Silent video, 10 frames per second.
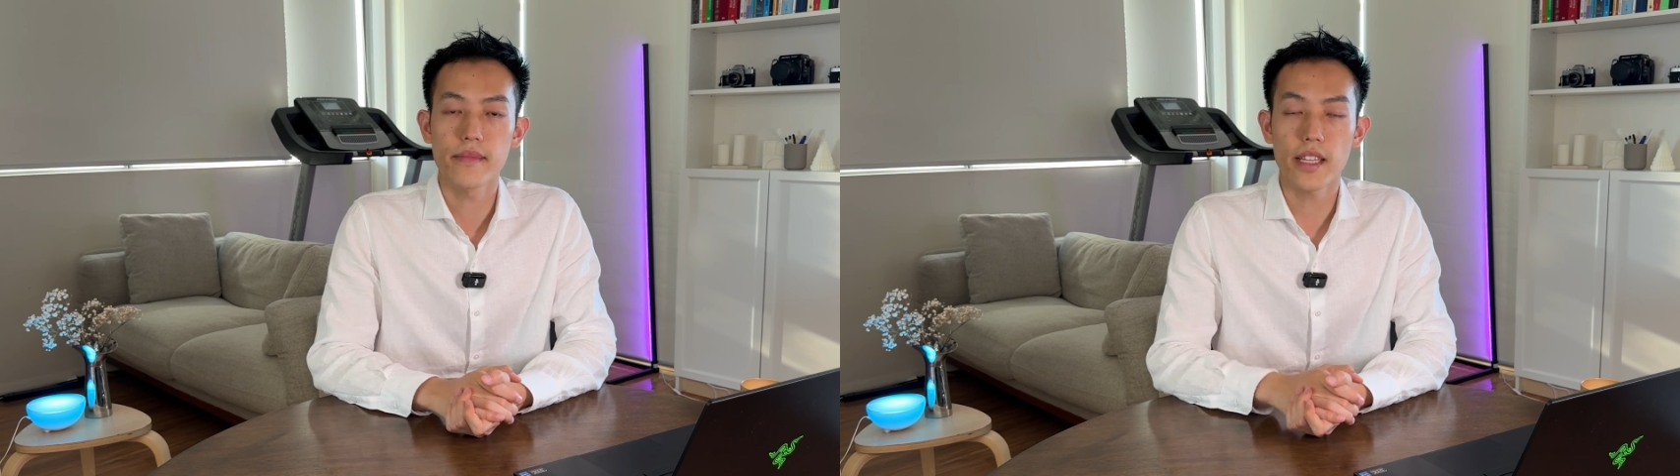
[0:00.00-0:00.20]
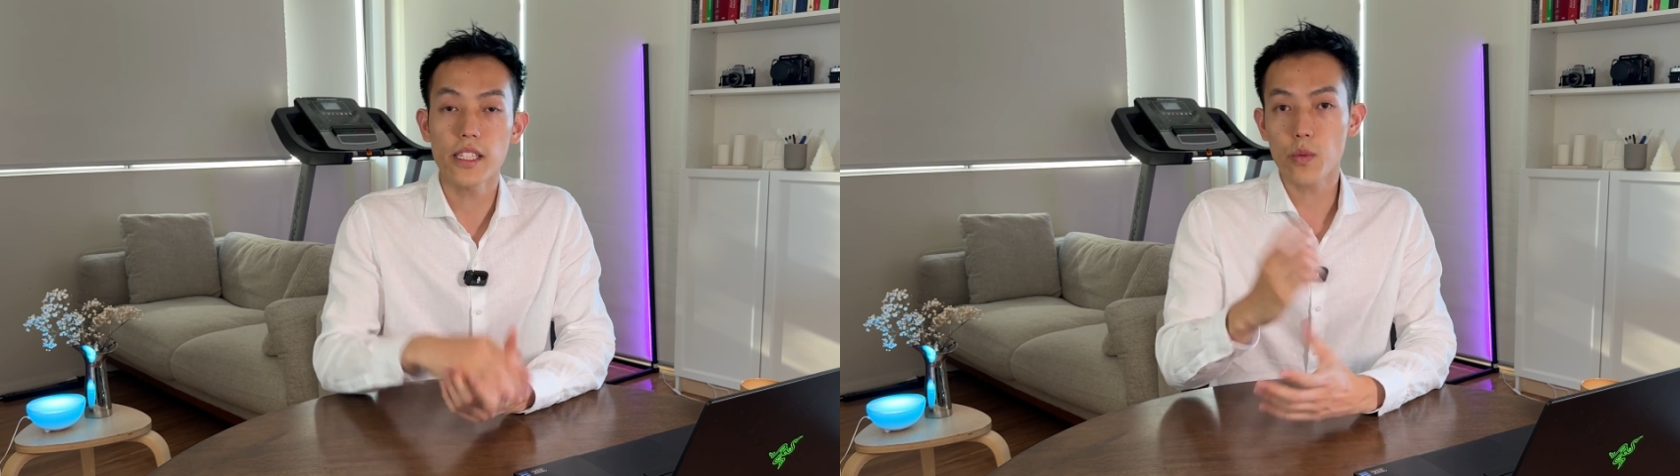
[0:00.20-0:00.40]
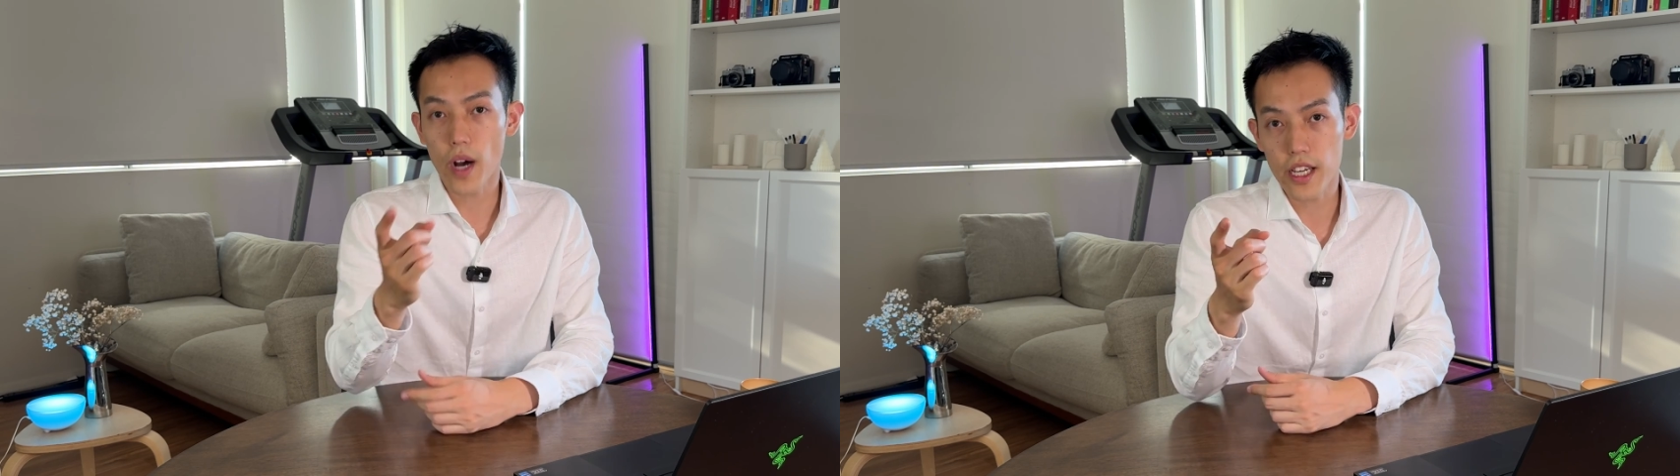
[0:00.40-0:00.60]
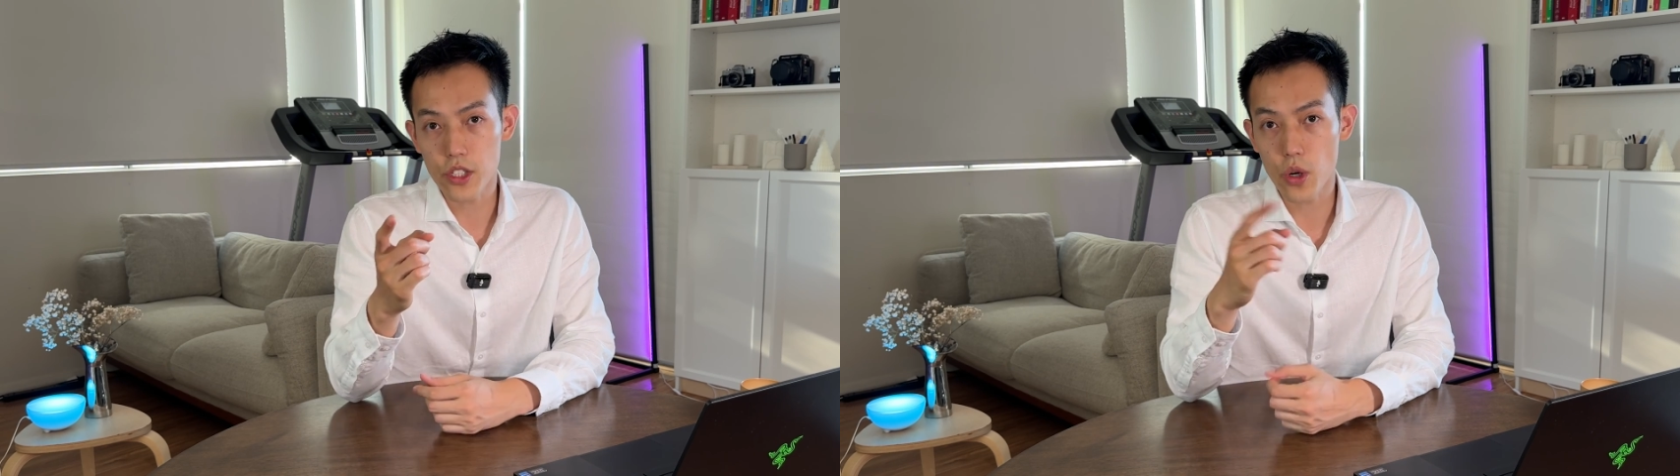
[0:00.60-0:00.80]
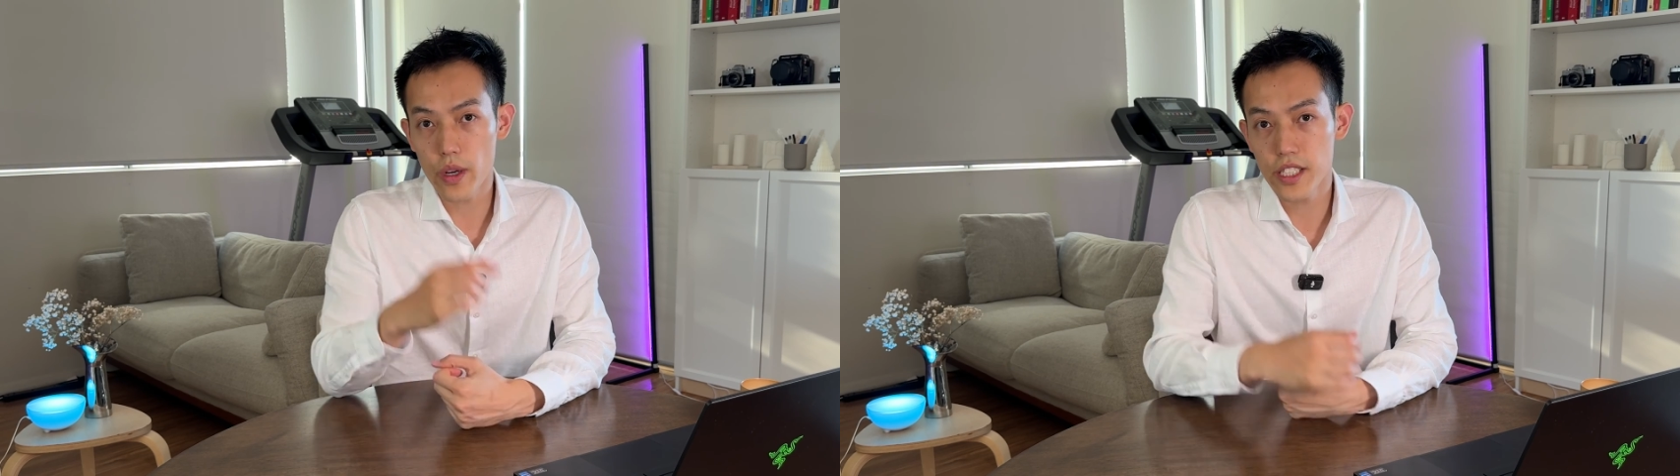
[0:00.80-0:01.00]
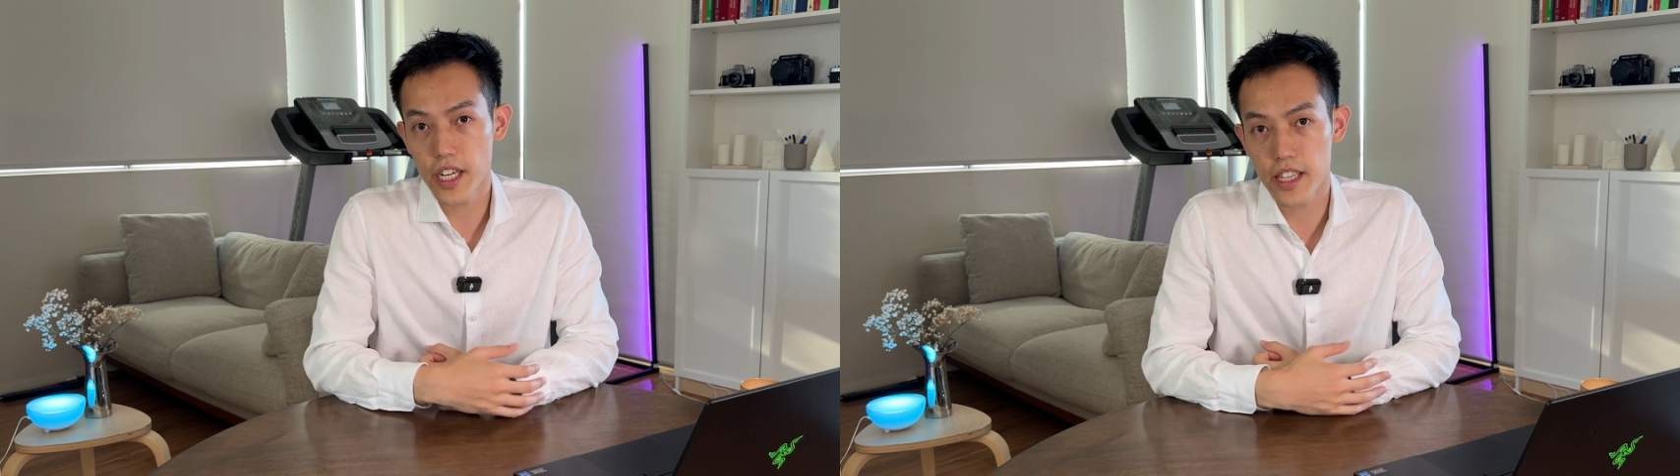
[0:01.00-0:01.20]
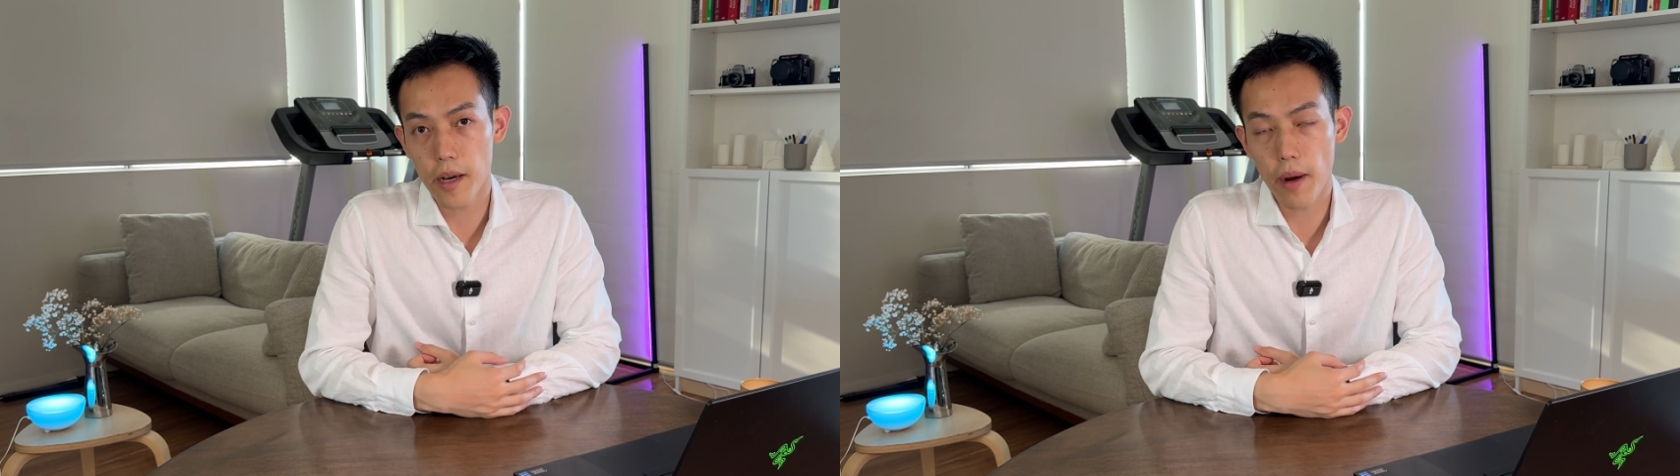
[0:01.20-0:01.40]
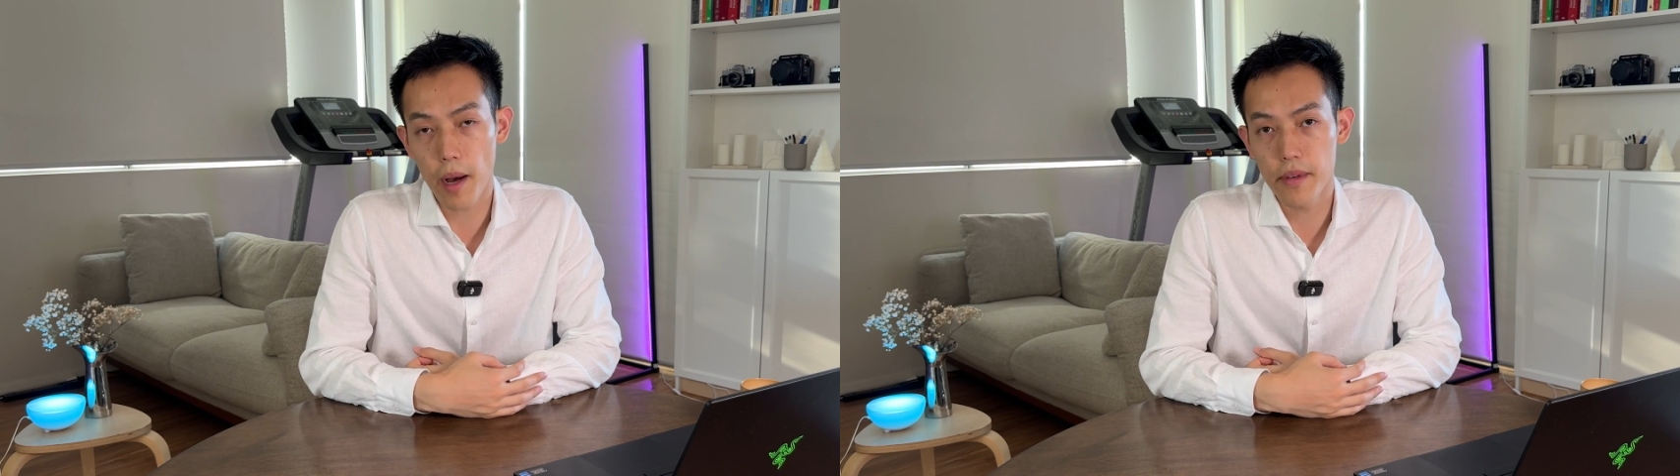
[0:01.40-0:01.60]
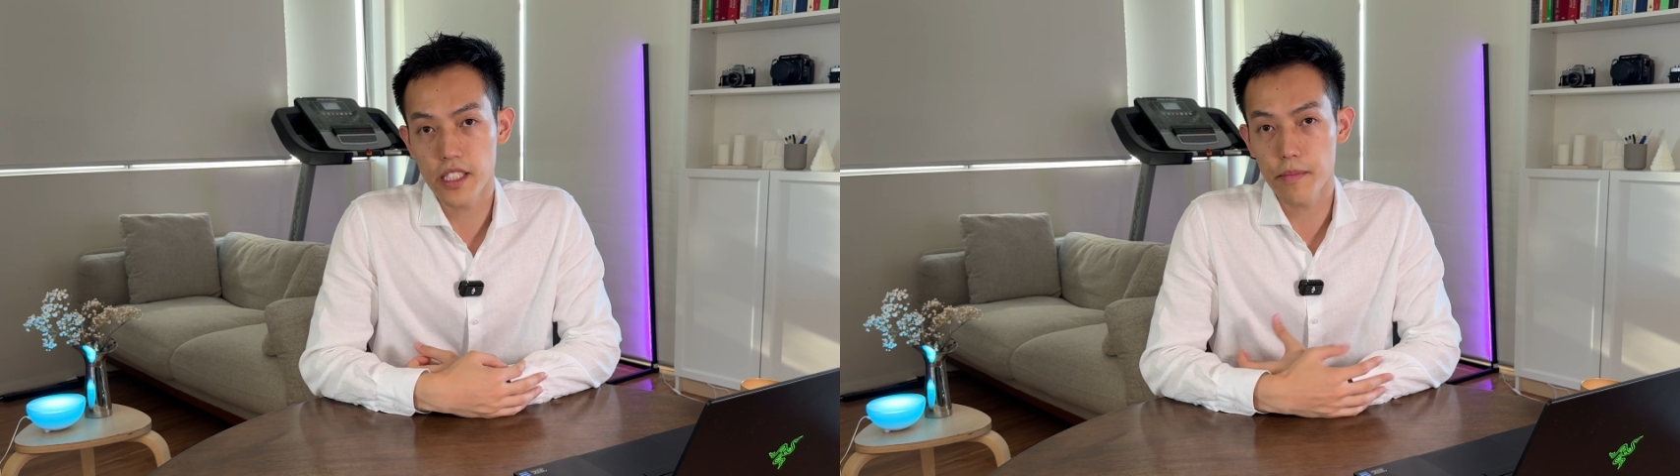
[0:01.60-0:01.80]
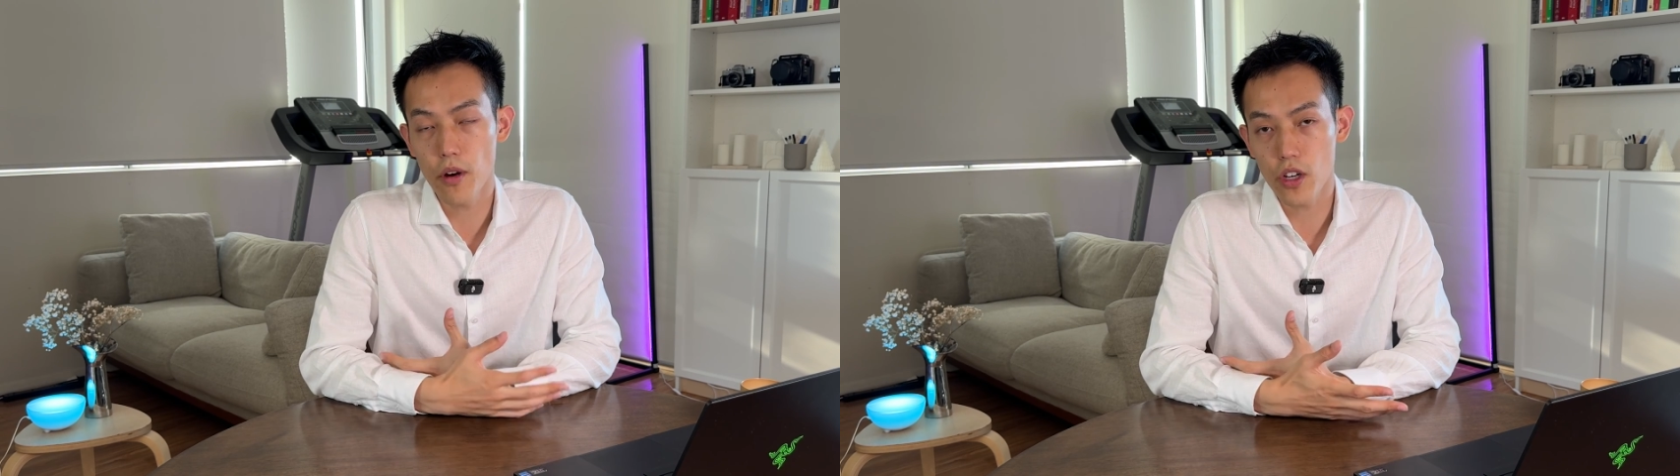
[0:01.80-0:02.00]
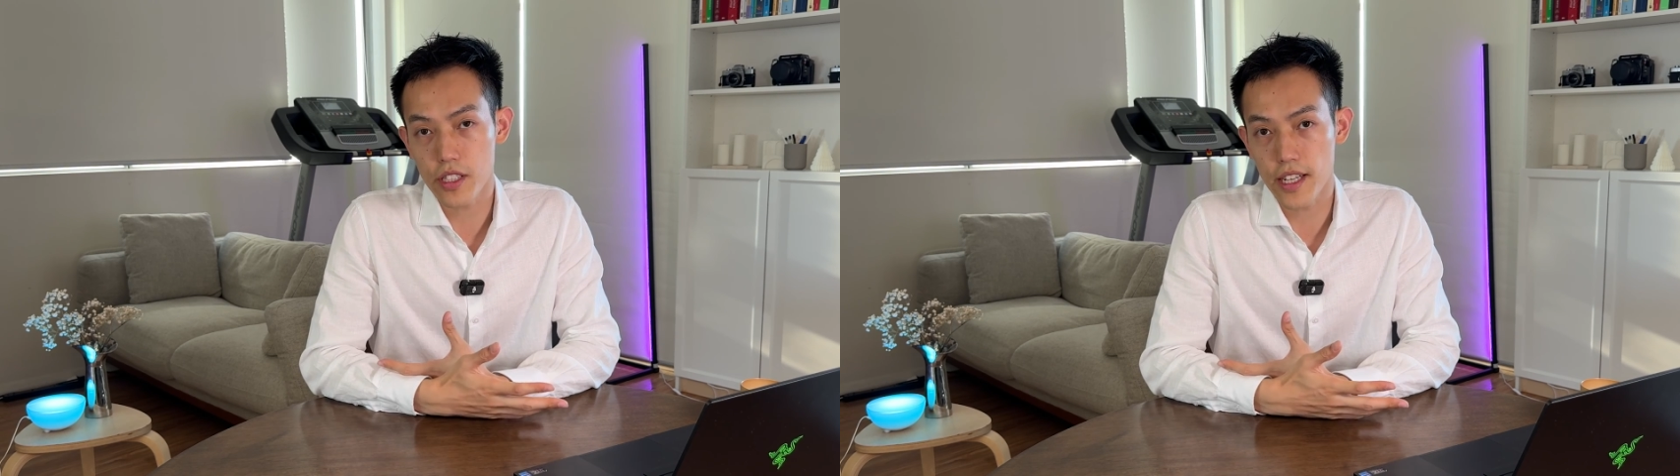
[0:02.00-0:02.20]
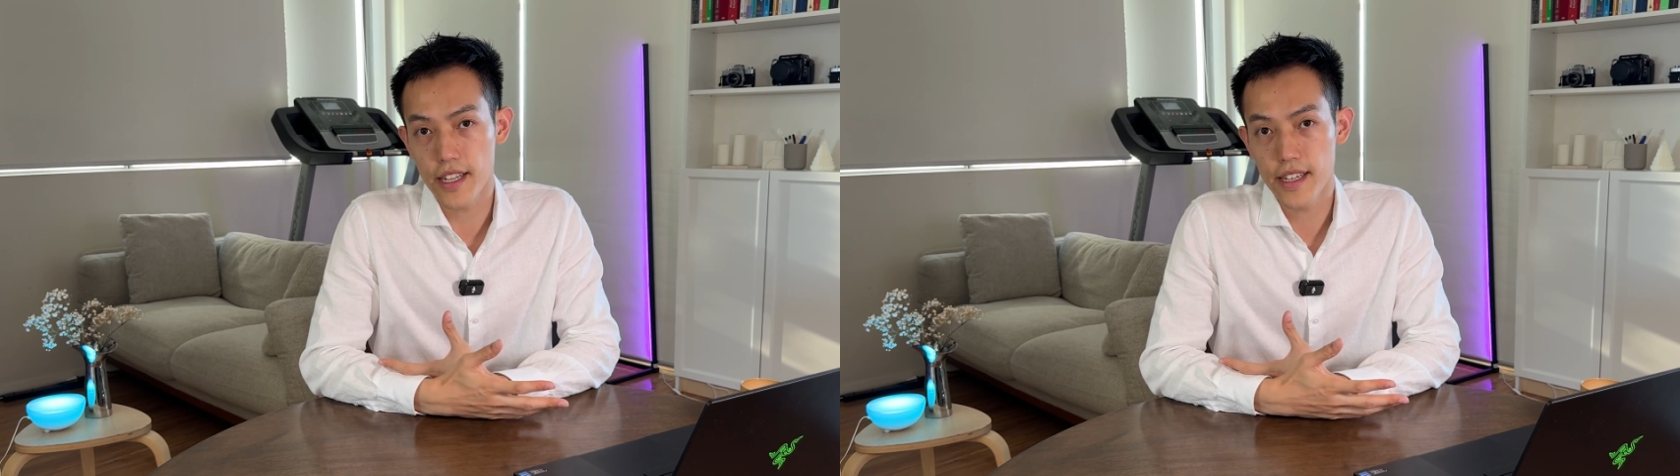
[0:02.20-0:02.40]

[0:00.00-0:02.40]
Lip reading: That's why you should always check the apartments in person.